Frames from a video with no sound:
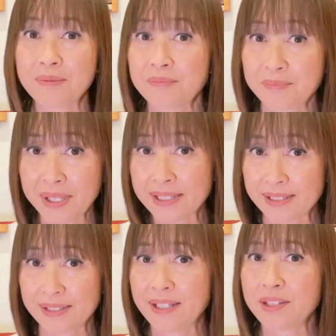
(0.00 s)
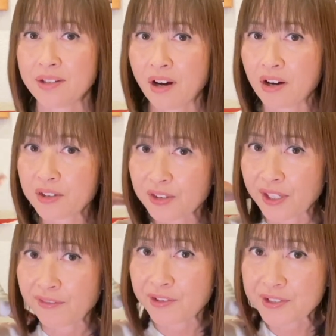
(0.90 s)
But it's hard to
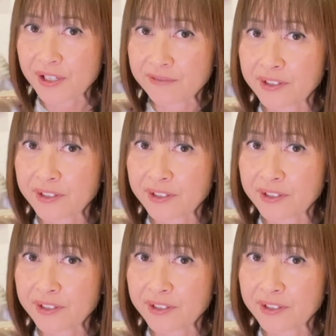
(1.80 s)
give yourself